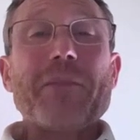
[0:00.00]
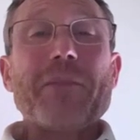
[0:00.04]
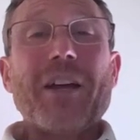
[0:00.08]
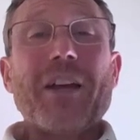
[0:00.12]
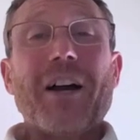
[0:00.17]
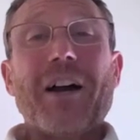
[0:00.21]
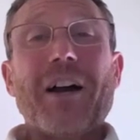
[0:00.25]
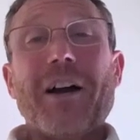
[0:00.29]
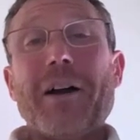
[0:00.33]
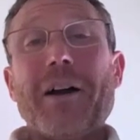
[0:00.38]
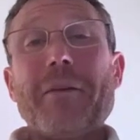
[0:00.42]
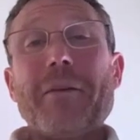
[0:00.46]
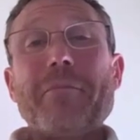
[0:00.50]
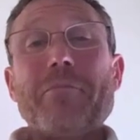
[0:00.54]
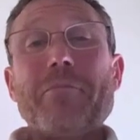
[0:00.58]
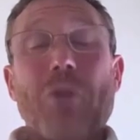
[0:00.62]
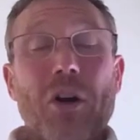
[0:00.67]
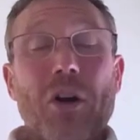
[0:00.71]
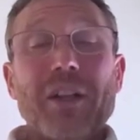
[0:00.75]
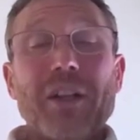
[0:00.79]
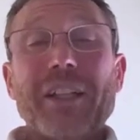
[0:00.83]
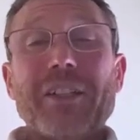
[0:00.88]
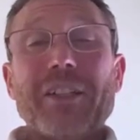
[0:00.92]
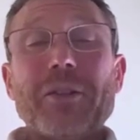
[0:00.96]

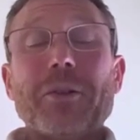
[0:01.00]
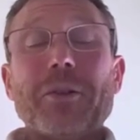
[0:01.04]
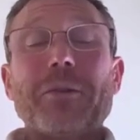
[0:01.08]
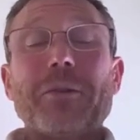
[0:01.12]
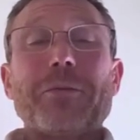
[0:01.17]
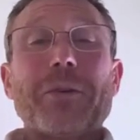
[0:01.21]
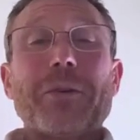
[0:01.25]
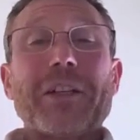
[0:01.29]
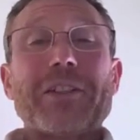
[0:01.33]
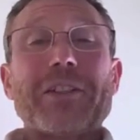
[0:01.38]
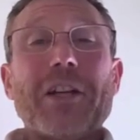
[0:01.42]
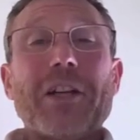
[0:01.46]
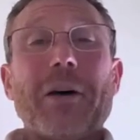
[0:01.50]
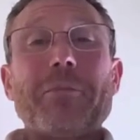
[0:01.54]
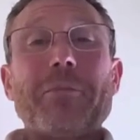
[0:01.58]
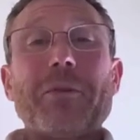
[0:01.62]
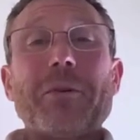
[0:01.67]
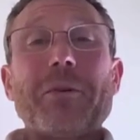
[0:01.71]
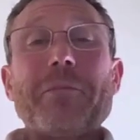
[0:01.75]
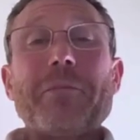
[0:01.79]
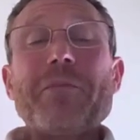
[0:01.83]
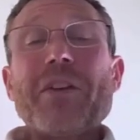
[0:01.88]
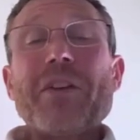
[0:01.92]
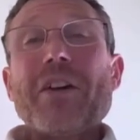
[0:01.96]
molecule, for
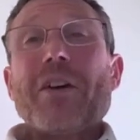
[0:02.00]
example,